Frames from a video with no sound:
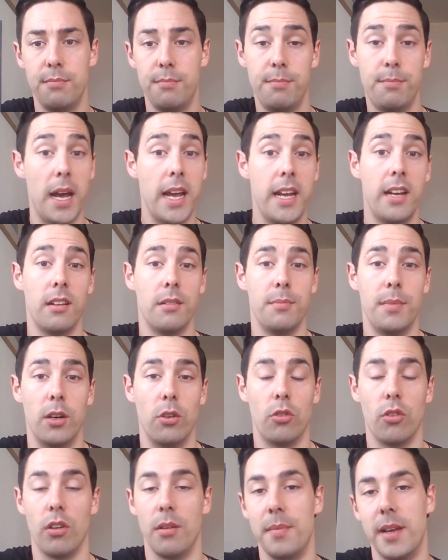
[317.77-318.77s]
pagan
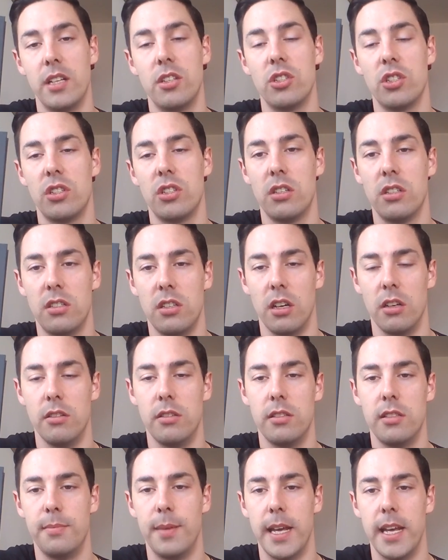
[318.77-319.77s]
pilgrimage, so to
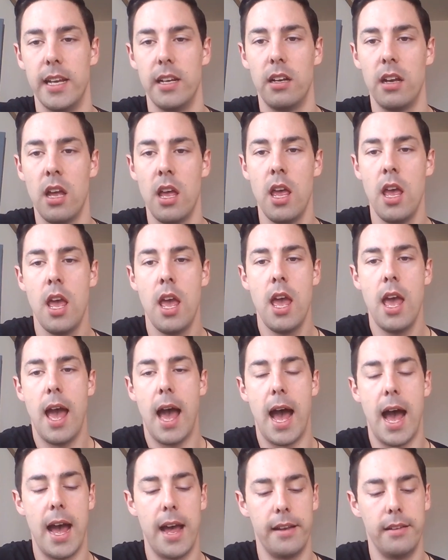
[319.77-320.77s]
speak.
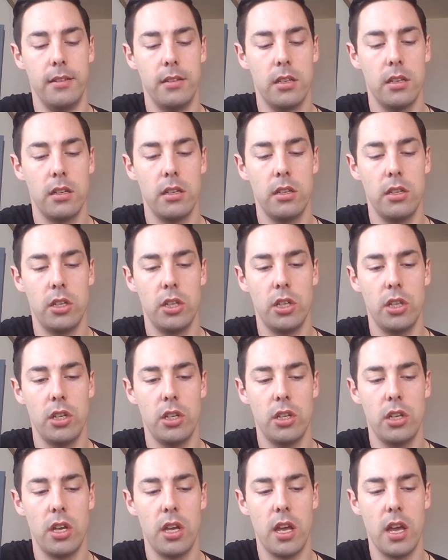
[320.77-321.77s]
And
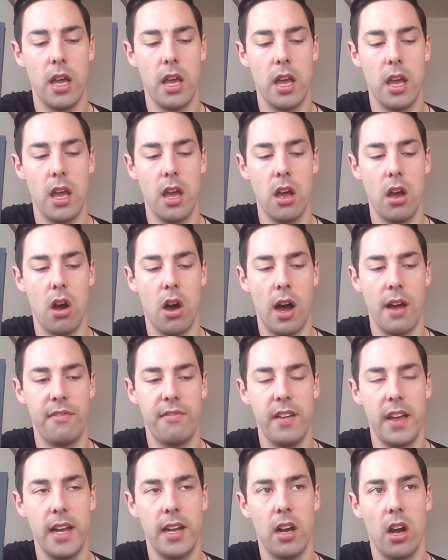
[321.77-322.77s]
I
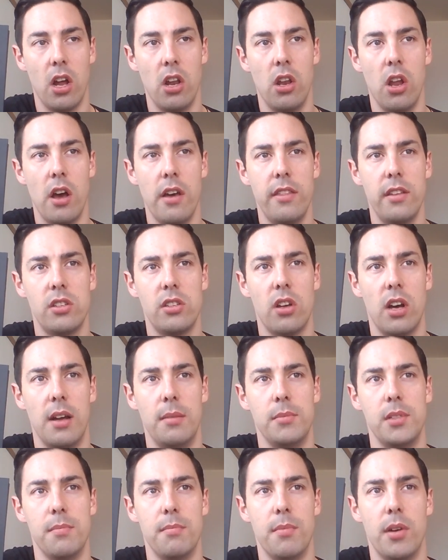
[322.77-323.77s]
think a lot of the
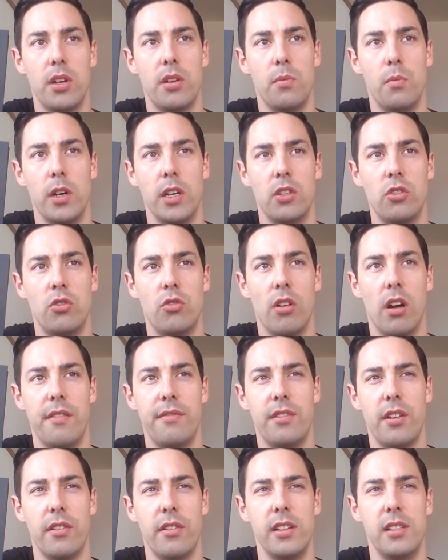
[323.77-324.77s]
times in modern
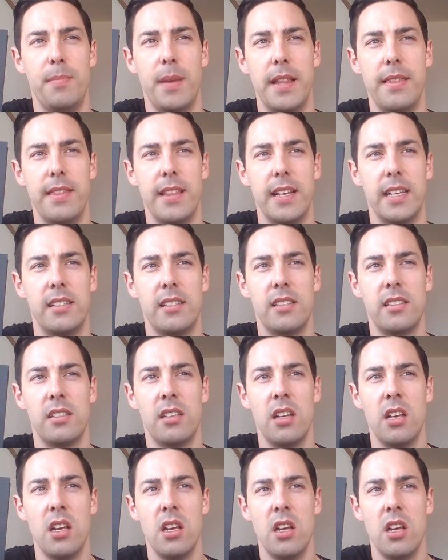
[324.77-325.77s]
witchcraft, there has been
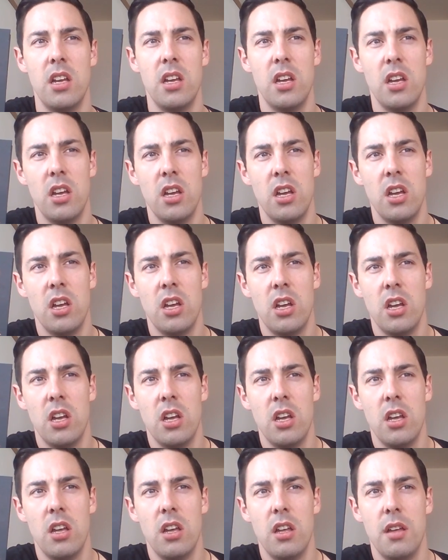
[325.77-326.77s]
this
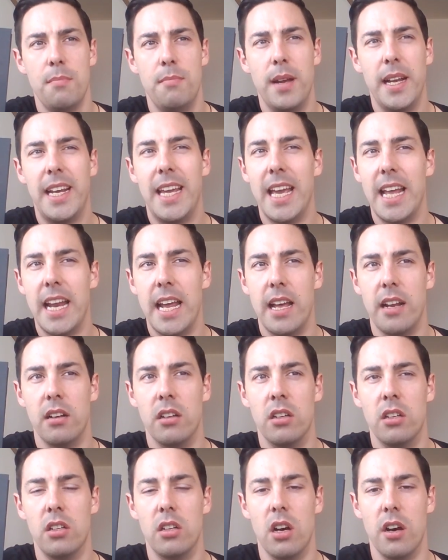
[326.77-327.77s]
beginning
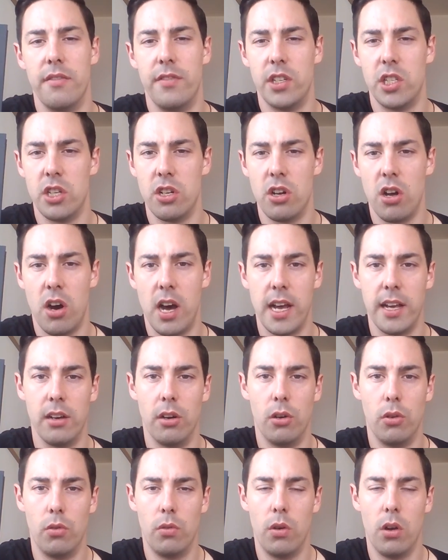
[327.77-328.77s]
of a
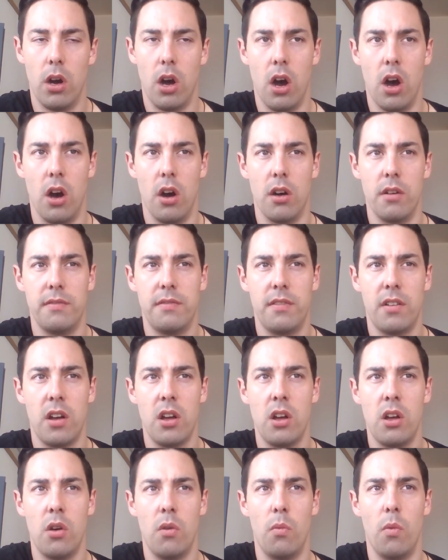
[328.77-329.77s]
denial of
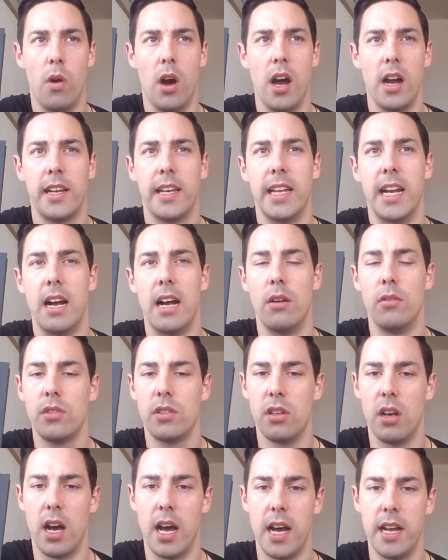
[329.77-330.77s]
working
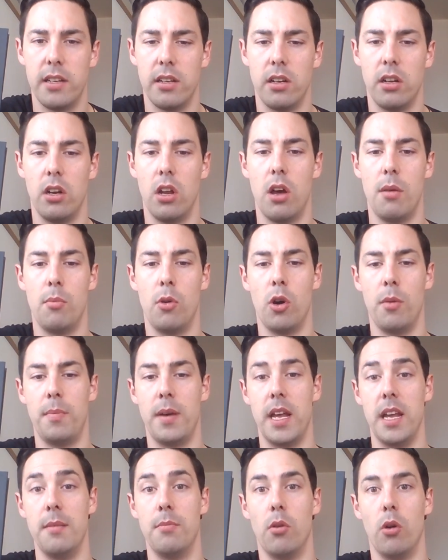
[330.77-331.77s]
outside, and a lot more
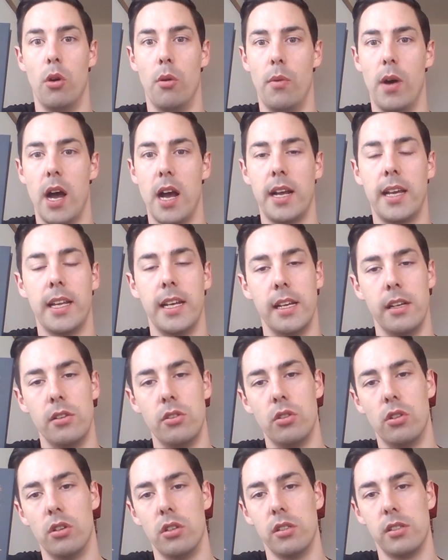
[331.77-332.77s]
people are working
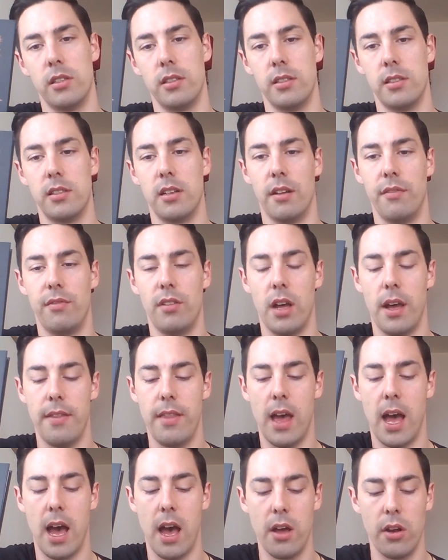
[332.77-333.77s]
indoors and stuff like
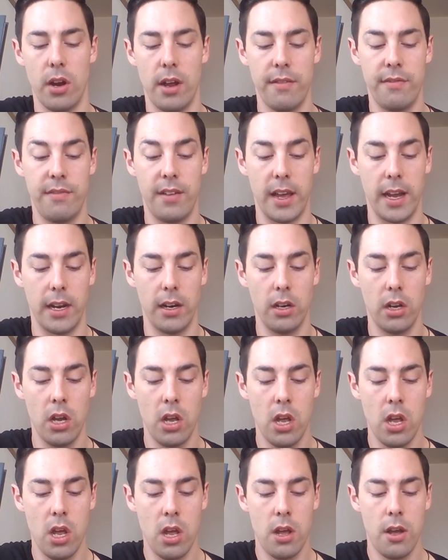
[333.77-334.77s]
that. And I think
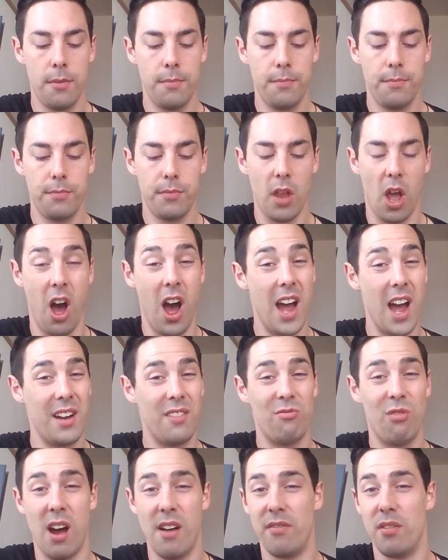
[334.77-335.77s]
I'd
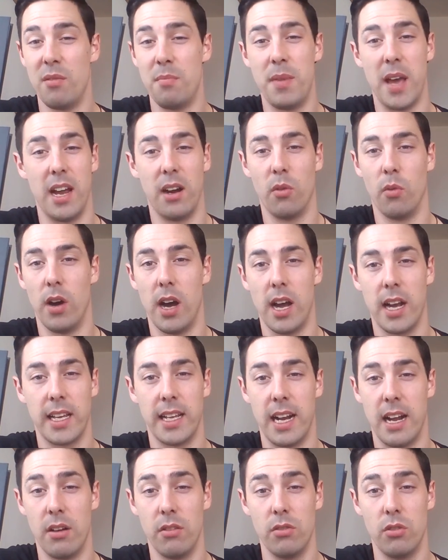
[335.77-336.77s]
rather pick working
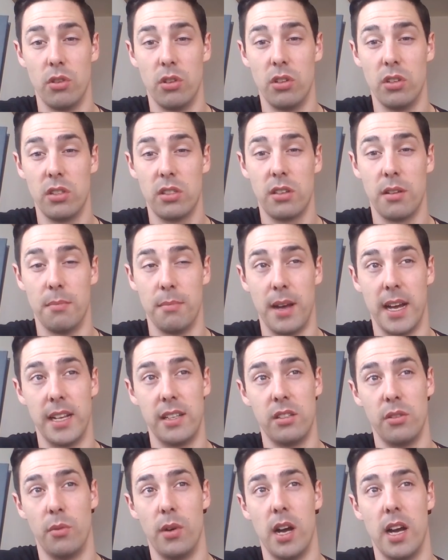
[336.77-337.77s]
outdoors compared
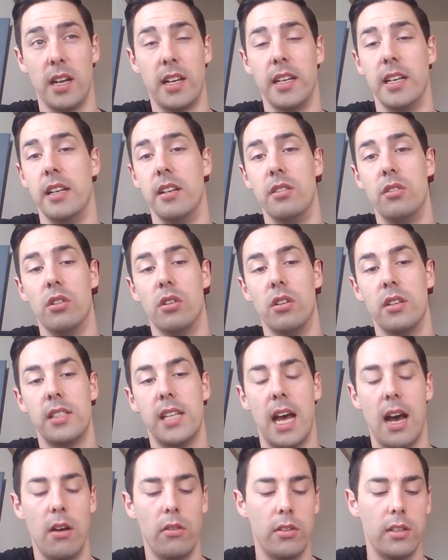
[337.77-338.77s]
to working indoors.
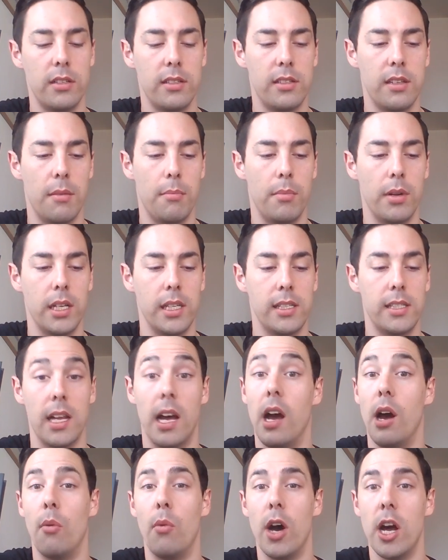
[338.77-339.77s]
How can somebody say
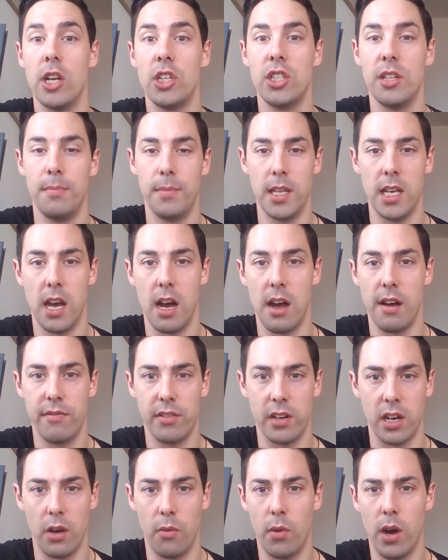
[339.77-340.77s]
I worship the earth
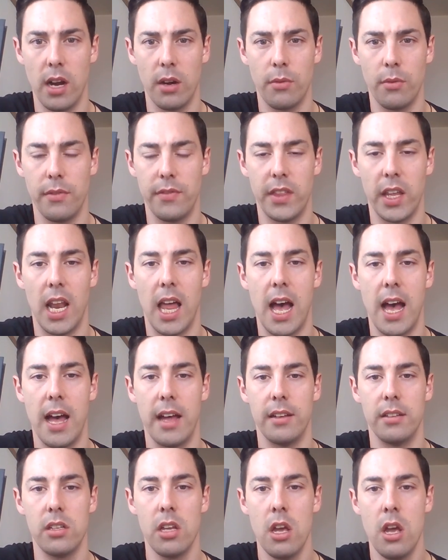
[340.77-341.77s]
and I work with the
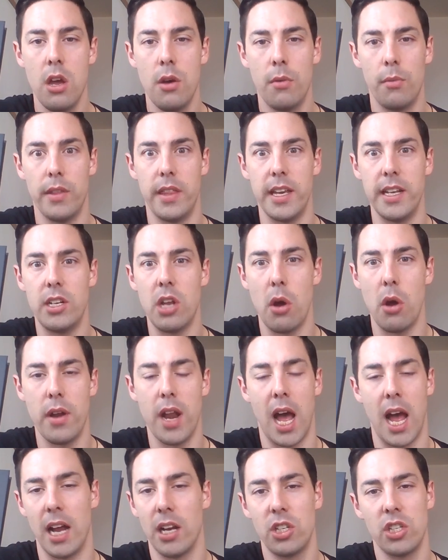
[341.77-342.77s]
land when they don't
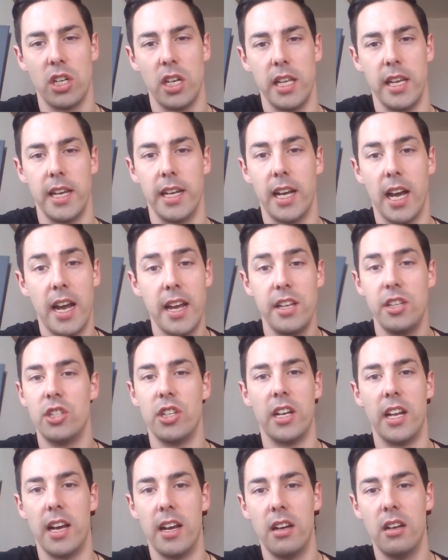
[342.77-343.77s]
actually engage
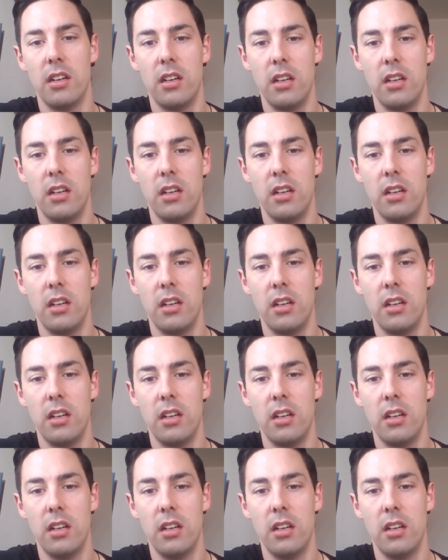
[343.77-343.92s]
in it?